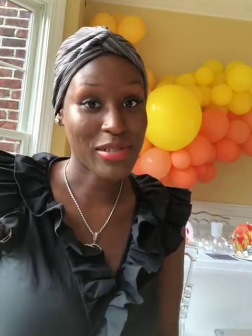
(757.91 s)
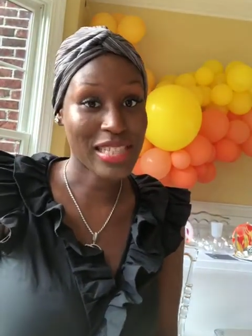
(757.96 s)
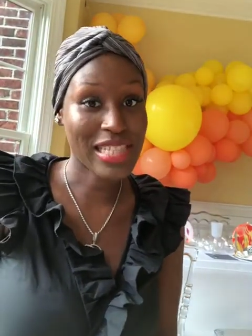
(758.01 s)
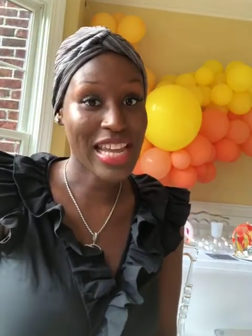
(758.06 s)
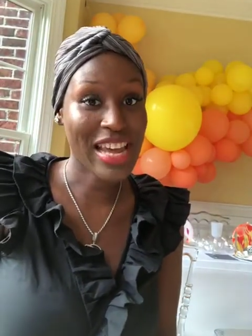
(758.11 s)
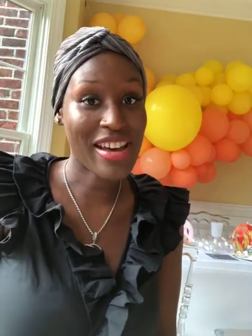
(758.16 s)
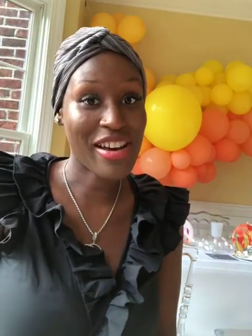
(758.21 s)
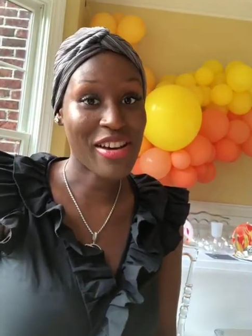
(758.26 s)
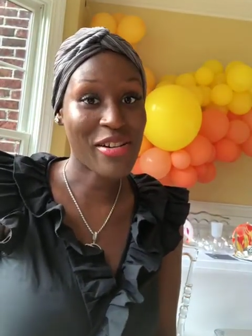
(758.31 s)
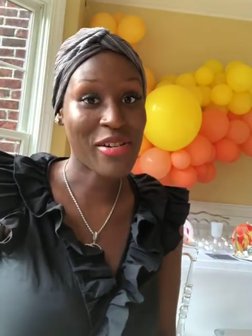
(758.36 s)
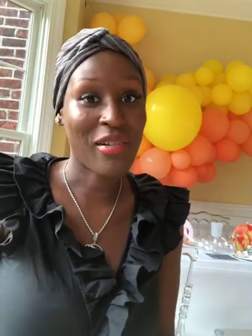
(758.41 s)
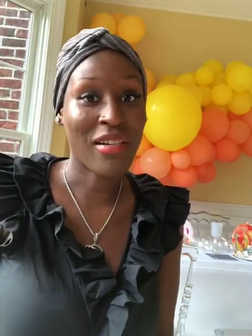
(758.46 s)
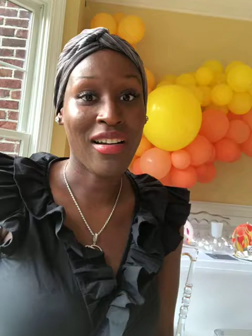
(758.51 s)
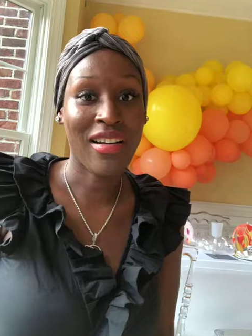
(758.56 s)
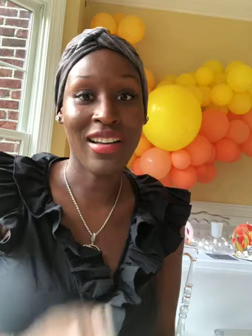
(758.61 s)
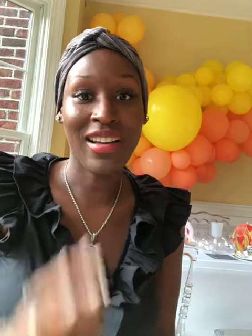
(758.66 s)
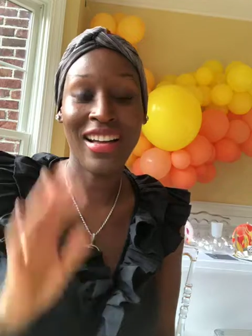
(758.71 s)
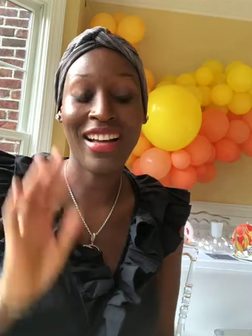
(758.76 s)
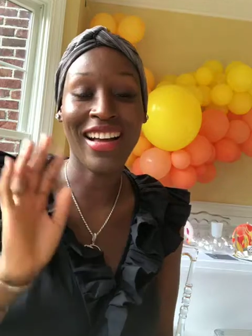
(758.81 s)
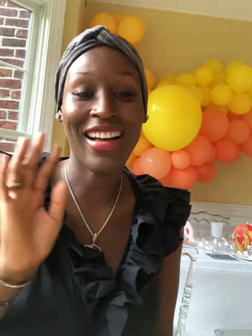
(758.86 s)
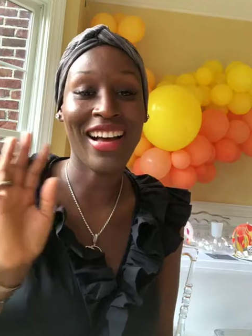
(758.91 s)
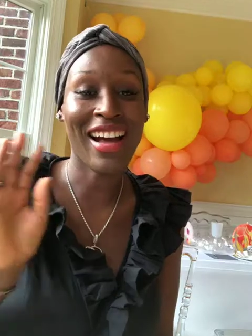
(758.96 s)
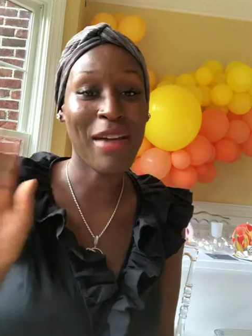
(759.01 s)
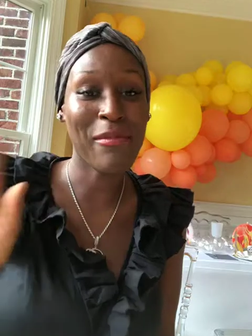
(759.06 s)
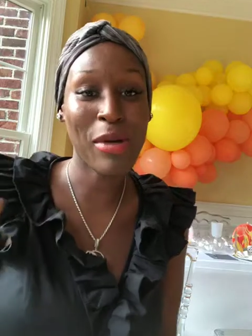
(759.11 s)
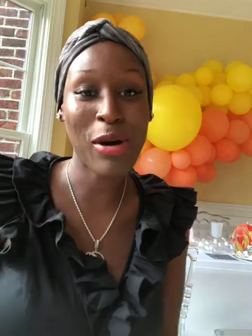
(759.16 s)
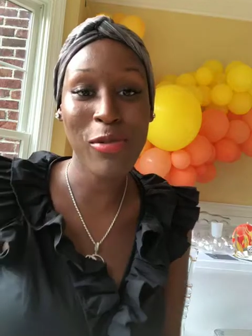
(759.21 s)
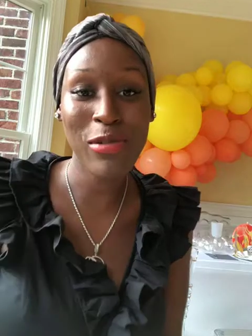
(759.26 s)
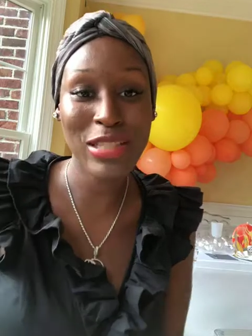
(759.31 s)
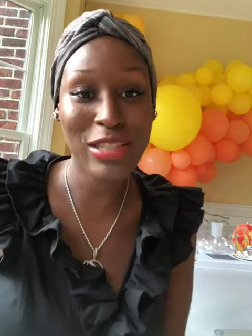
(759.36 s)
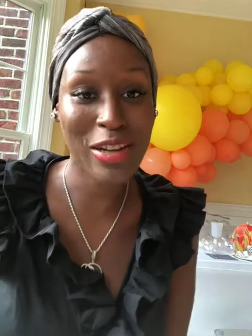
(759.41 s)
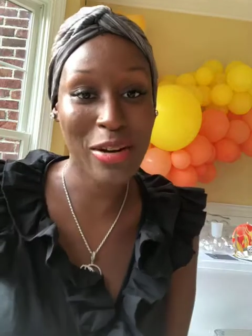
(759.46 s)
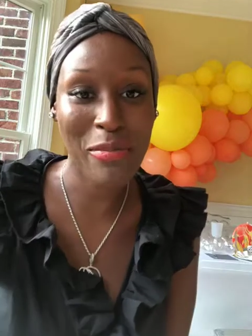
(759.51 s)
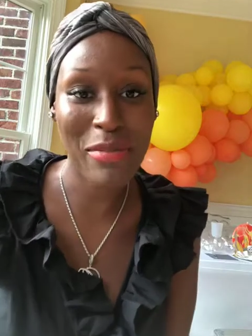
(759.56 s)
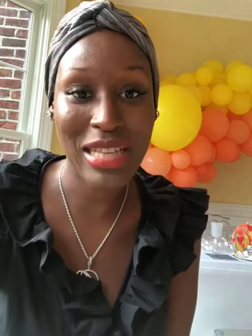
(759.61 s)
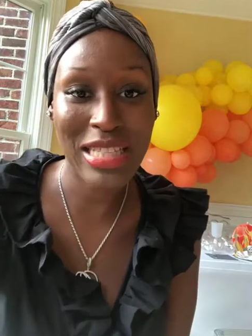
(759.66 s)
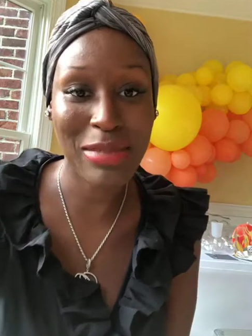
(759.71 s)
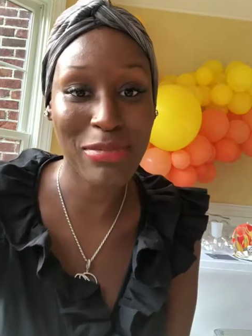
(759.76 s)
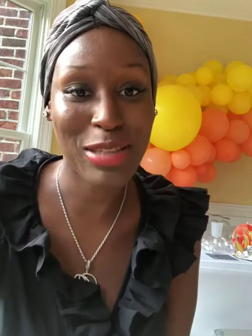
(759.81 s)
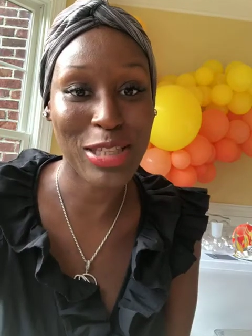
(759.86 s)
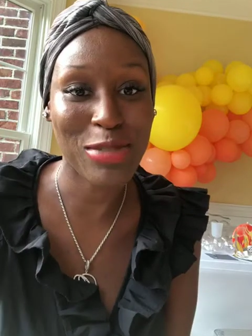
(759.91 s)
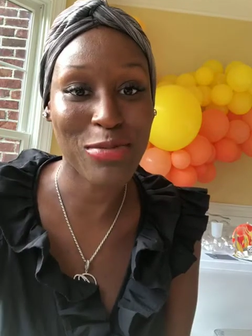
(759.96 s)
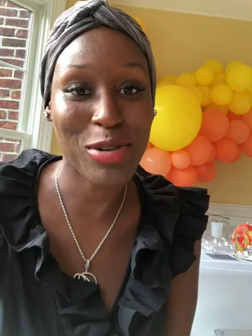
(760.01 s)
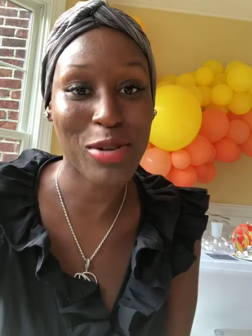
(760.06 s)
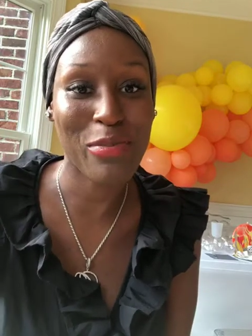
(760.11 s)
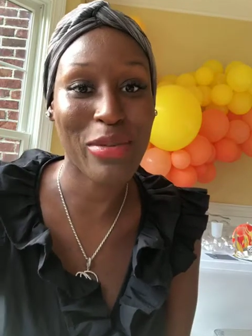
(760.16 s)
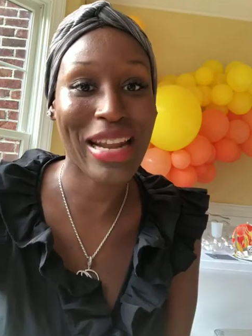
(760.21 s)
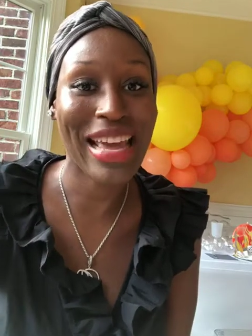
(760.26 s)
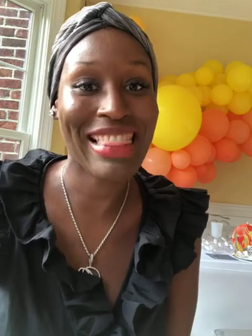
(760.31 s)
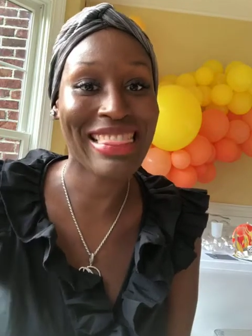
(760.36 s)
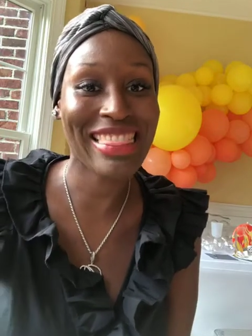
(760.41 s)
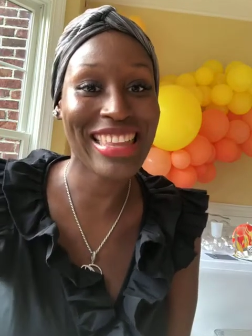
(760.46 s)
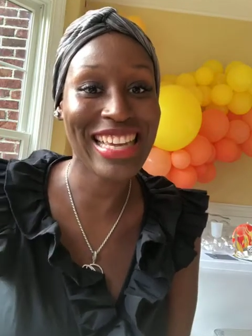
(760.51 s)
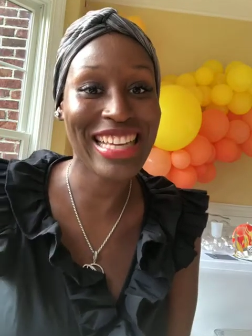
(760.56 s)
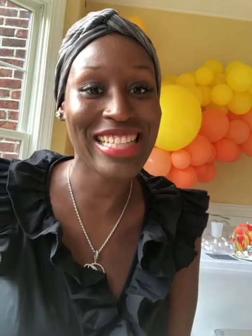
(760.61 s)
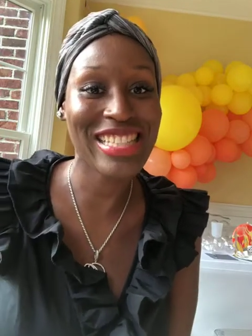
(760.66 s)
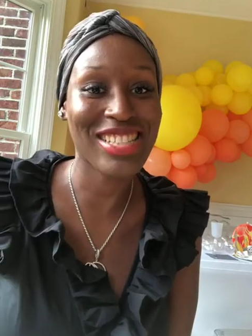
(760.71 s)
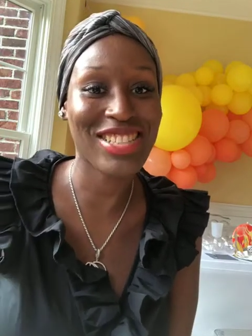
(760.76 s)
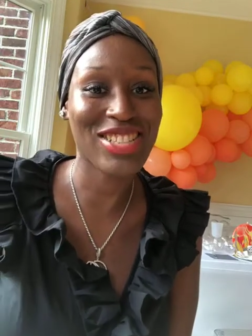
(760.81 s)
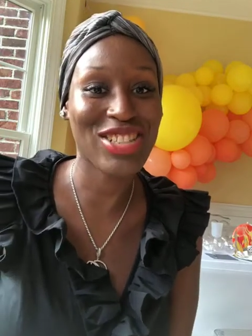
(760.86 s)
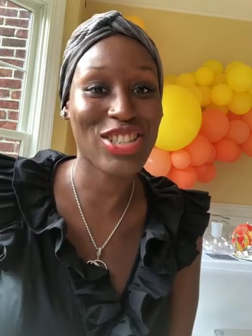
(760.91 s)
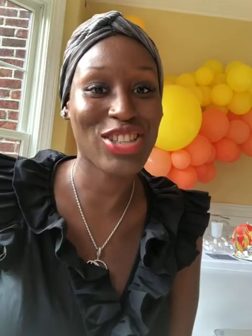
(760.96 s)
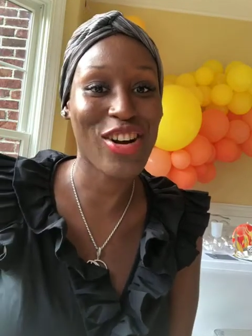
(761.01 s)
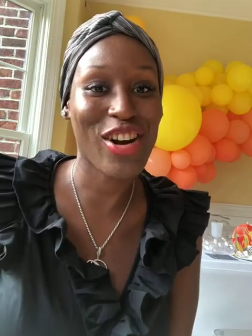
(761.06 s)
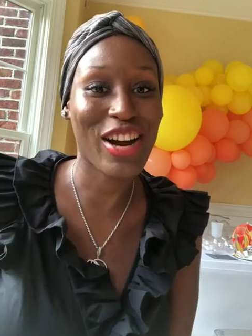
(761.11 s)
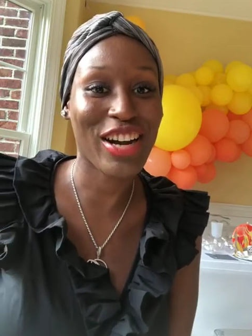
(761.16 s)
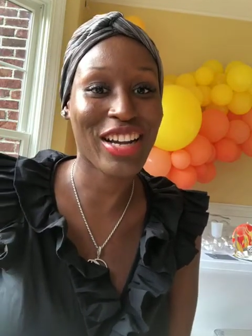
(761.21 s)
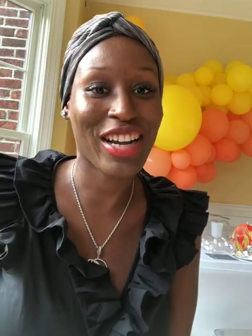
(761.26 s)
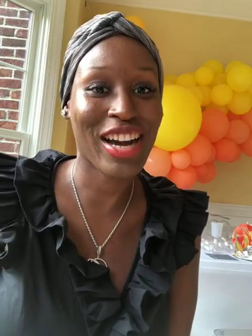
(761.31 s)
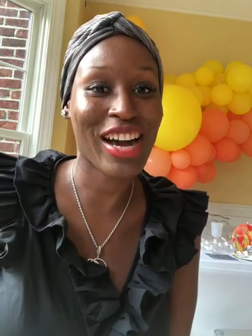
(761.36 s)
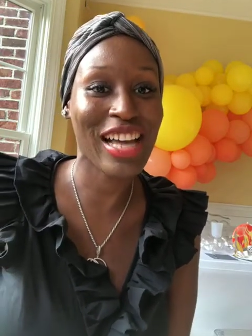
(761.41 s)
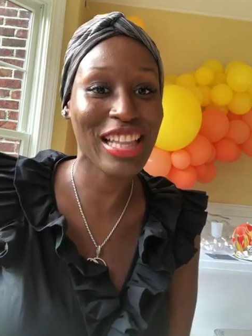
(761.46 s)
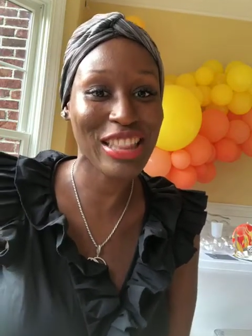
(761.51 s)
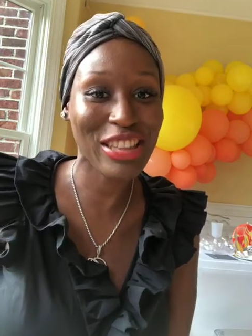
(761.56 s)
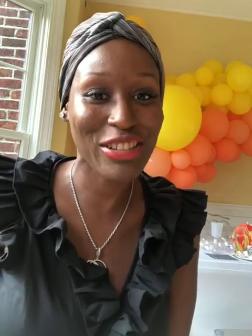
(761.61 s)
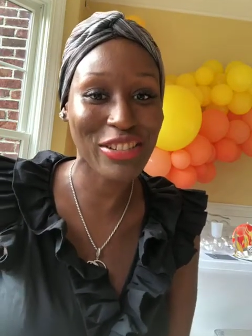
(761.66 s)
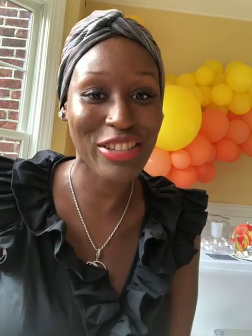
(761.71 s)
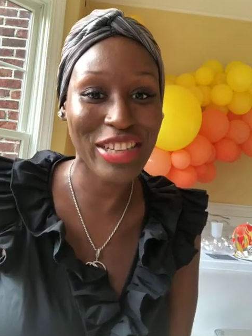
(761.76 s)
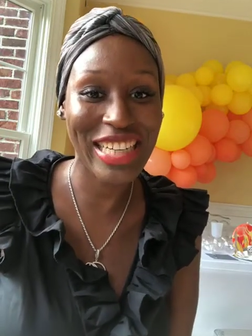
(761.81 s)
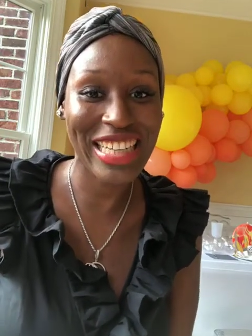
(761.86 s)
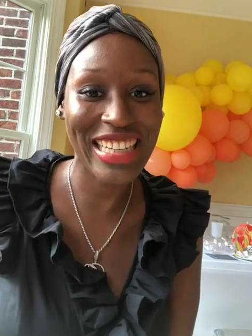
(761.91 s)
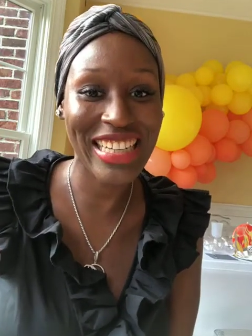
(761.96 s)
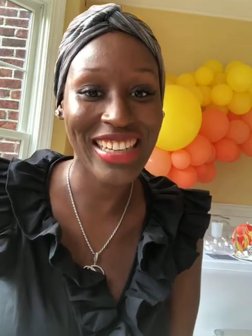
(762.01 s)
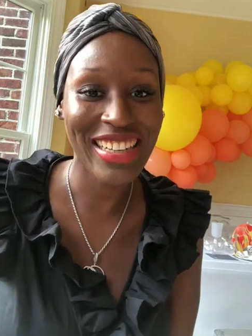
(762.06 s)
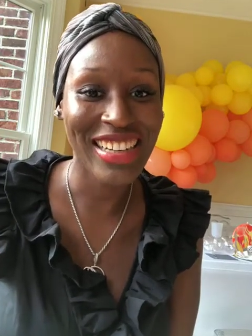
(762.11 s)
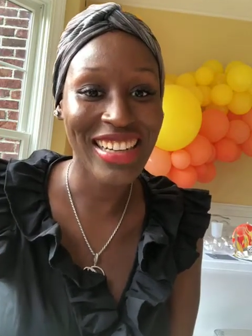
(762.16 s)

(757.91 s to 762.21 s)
Now, I'm always gonna mess up this word, but I think it's charcuterie.